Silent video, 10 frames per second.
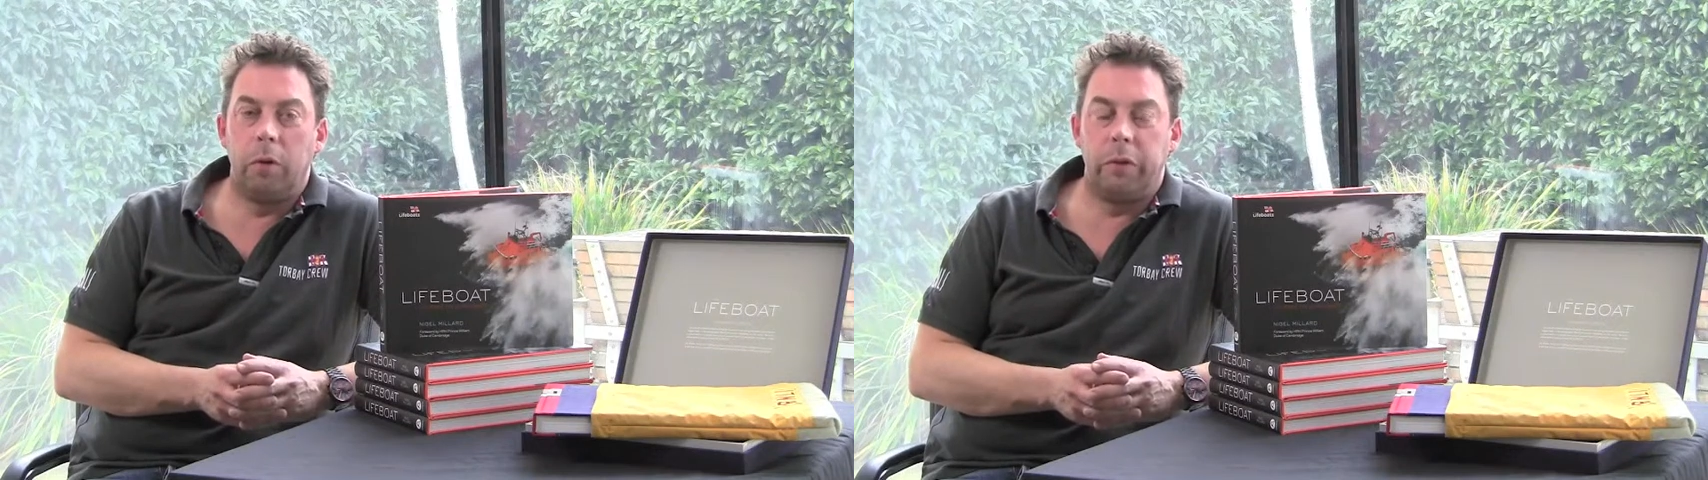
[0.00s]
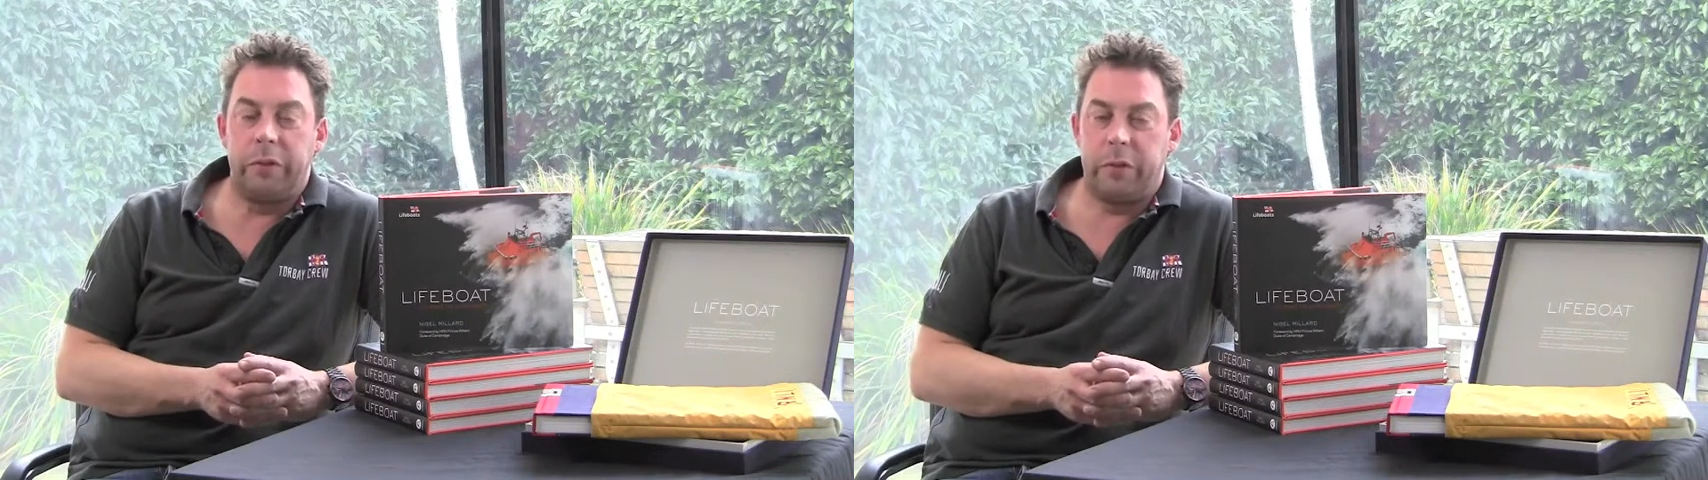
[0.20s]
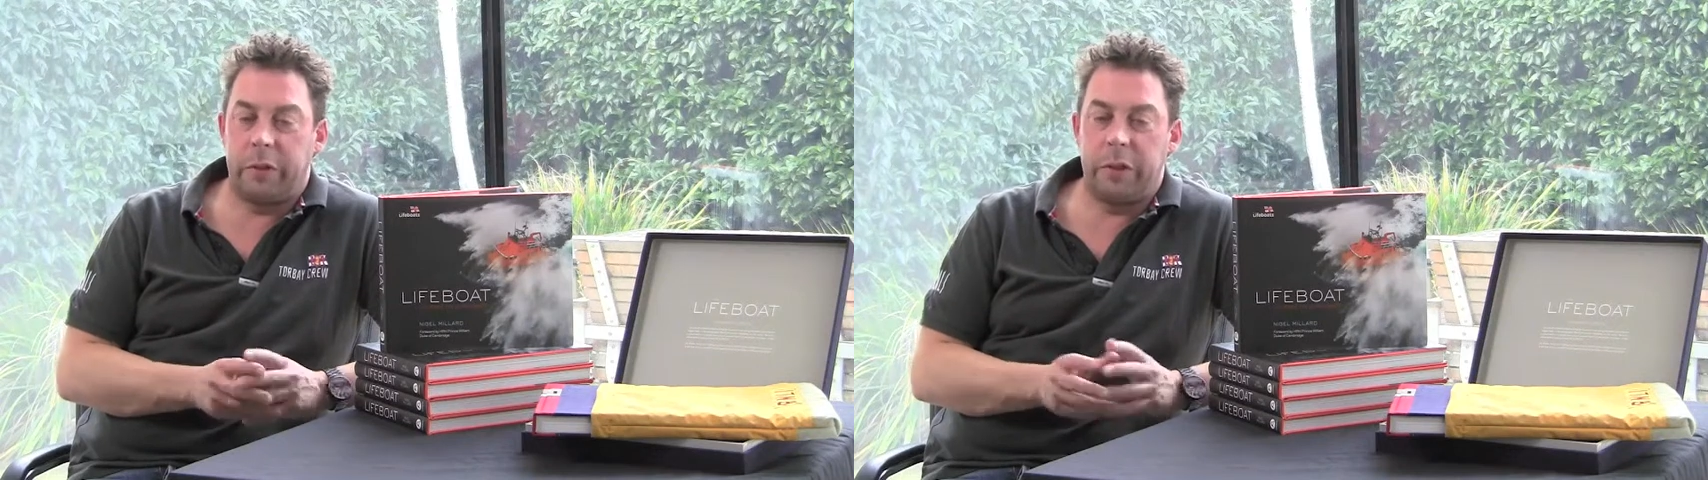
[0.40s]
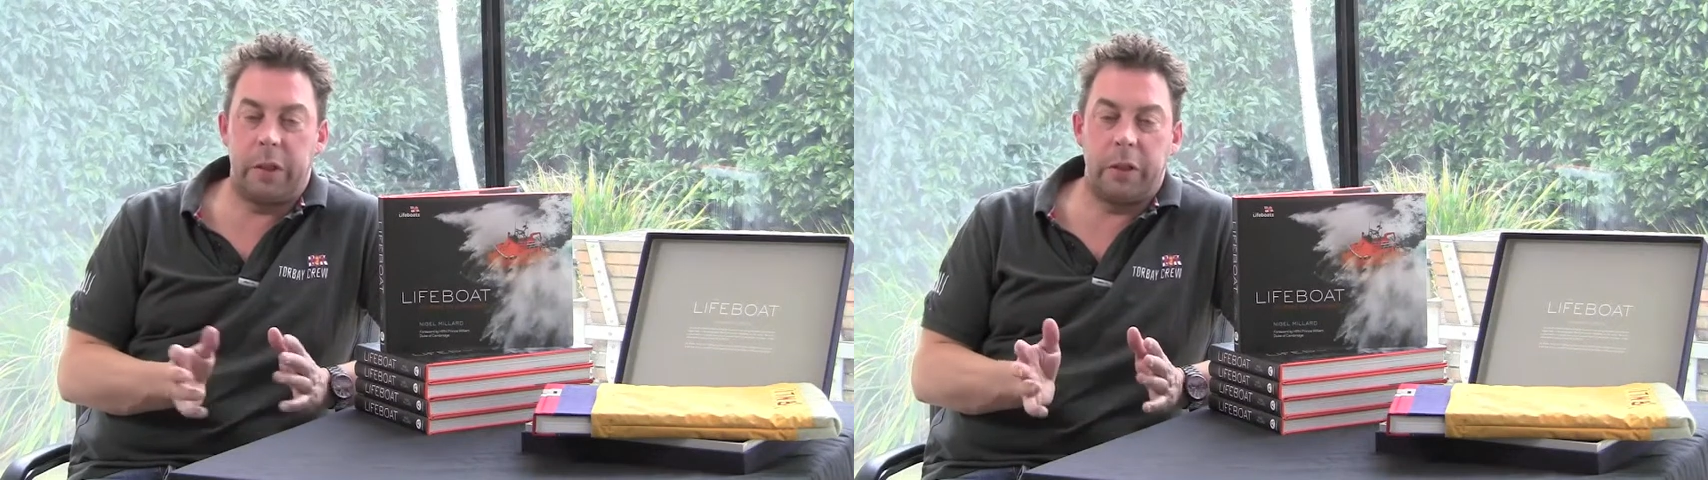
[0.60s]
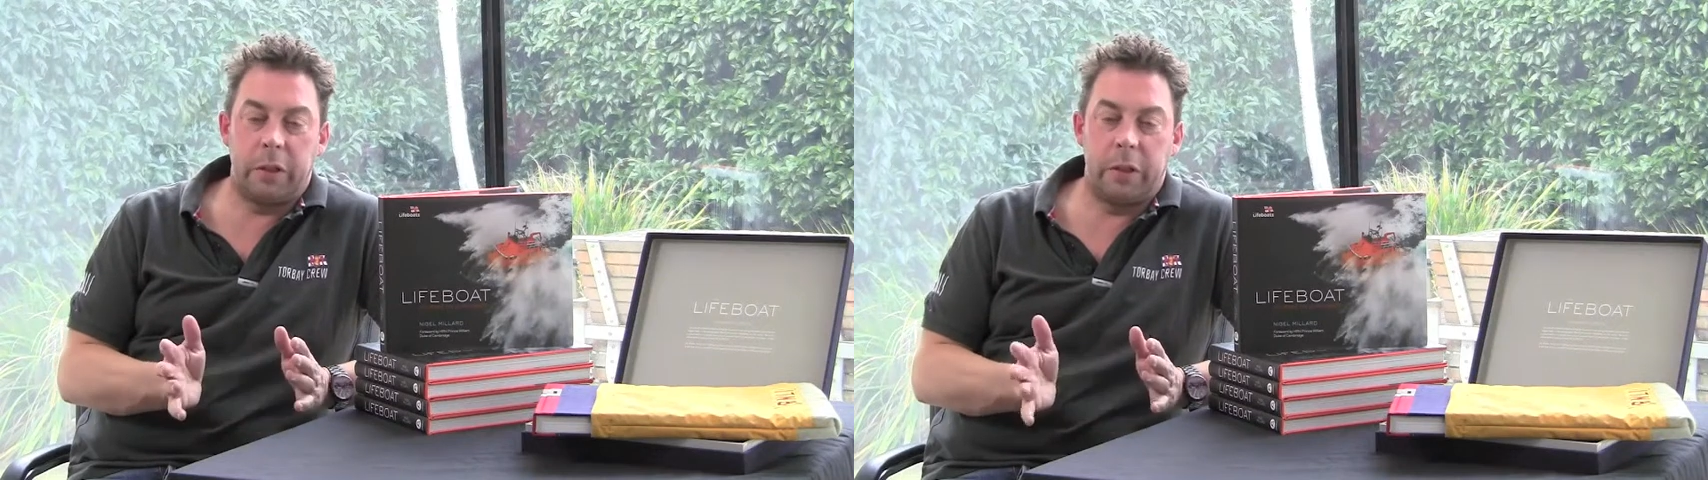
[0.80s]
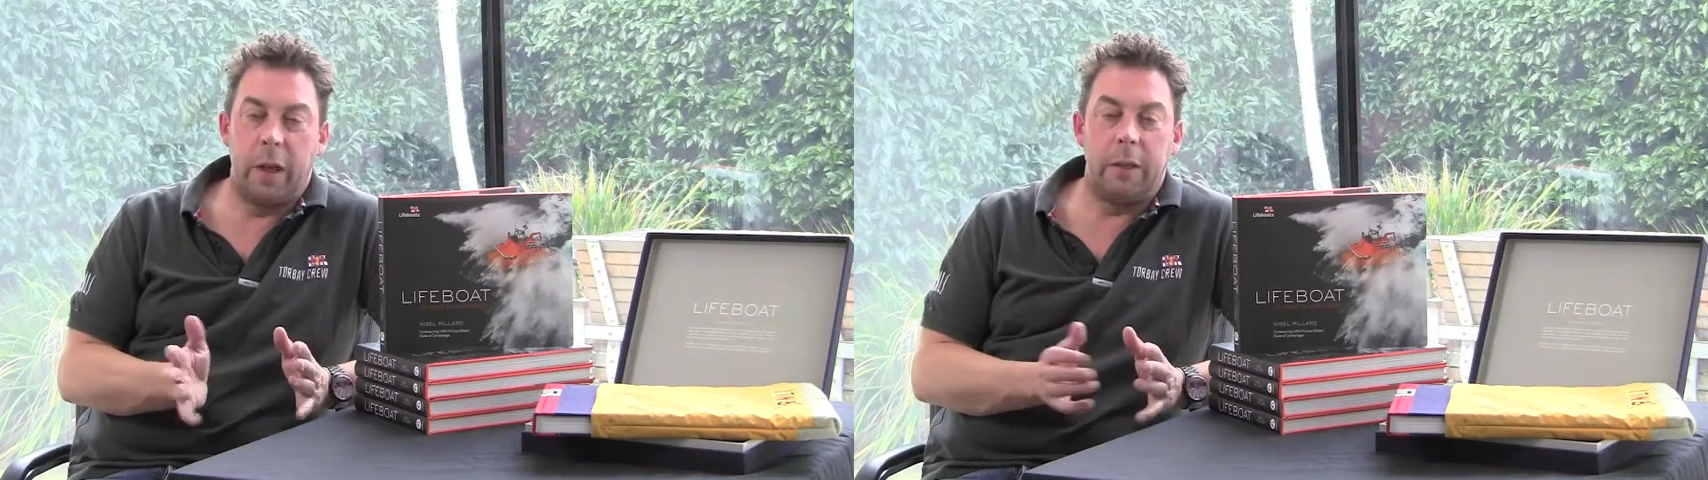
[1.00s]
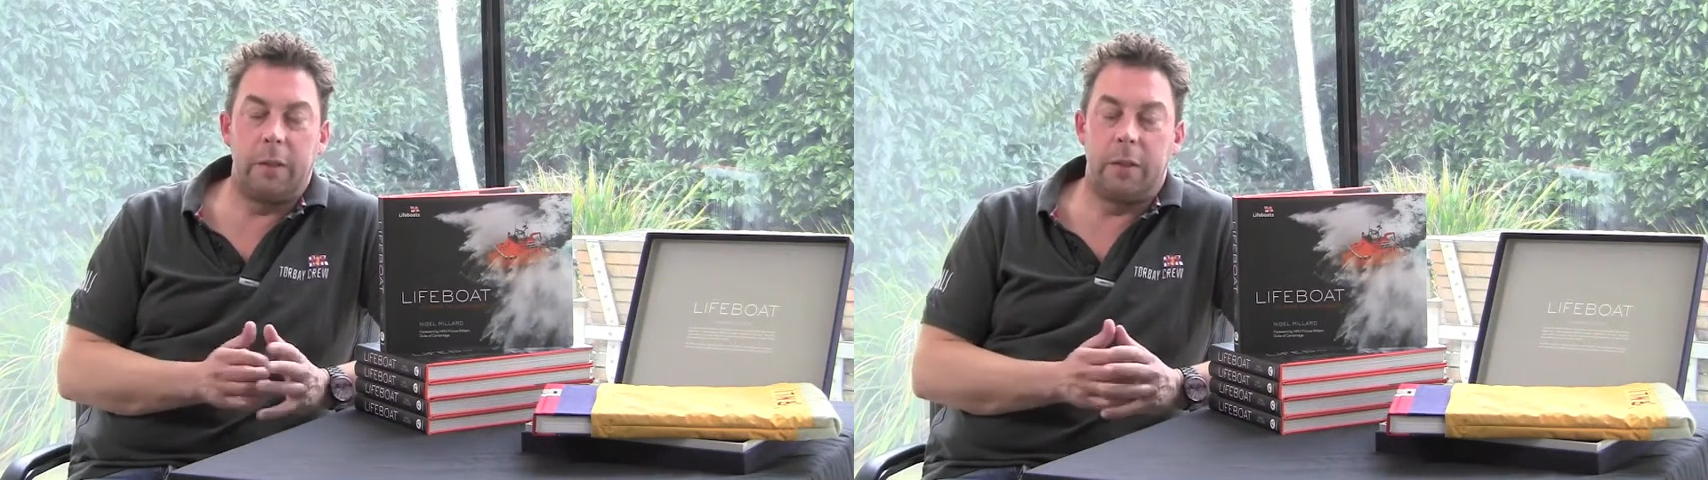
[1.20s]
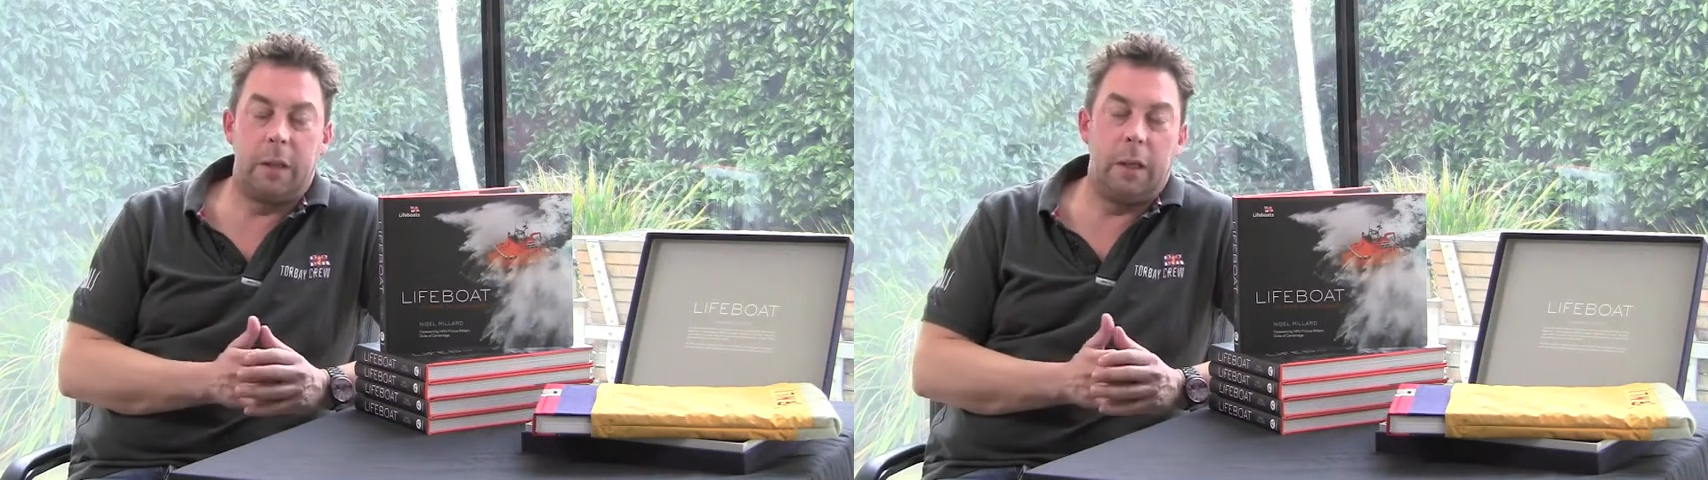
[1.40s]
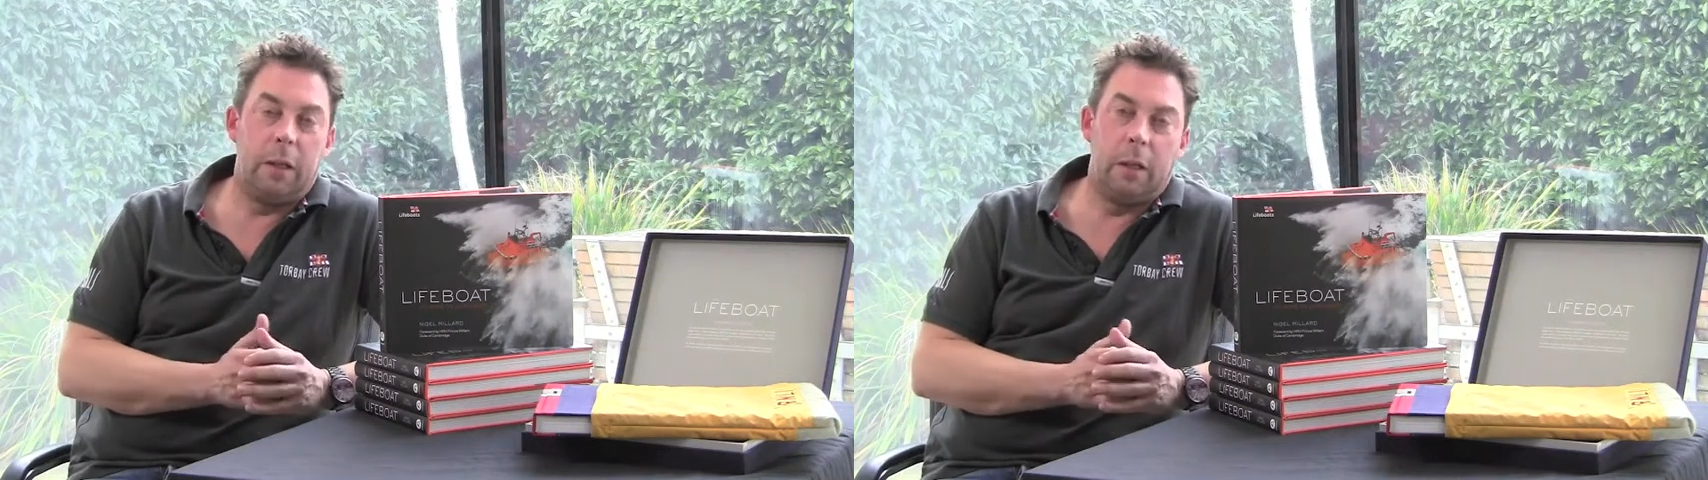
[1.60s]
sight to see,